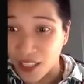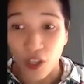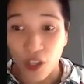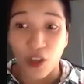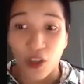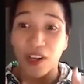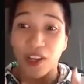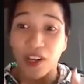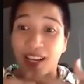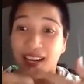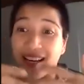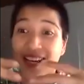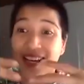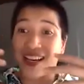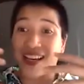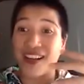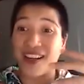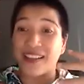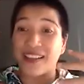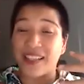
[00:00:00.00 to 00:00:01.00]
So
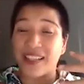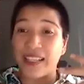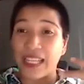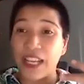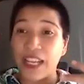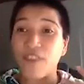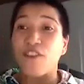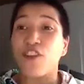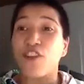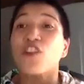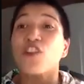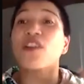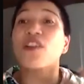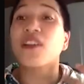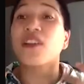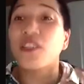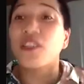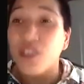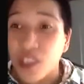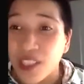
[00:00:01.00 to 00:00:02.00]
if you're
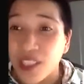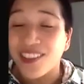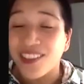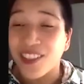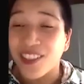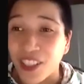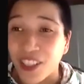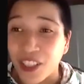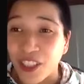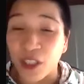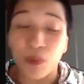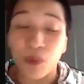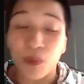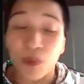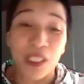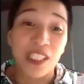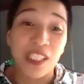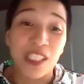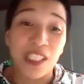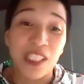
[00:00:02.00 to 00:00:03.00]
a good learner,
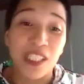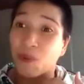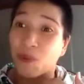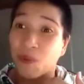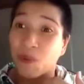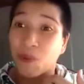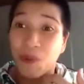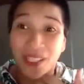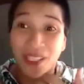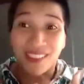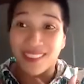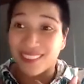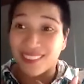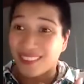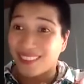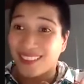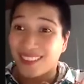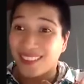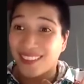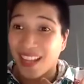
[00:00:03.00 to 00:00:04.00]
which is what
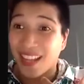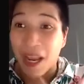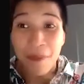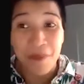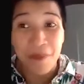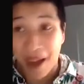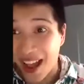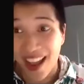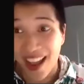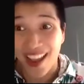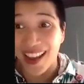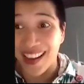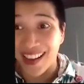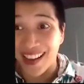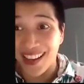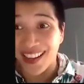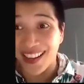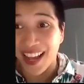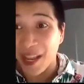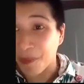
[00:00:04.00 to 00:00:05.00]

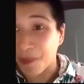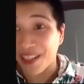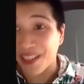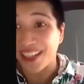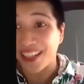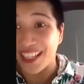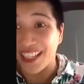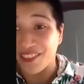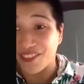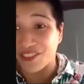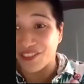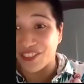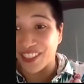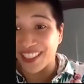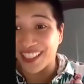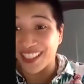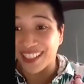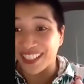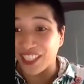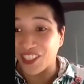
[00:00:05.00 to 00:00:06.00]
MI believe,
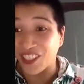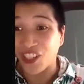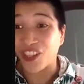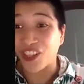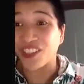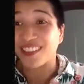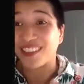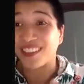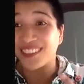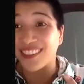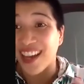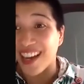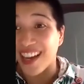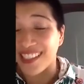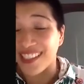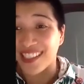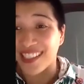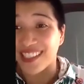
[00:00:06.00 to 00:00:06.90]
does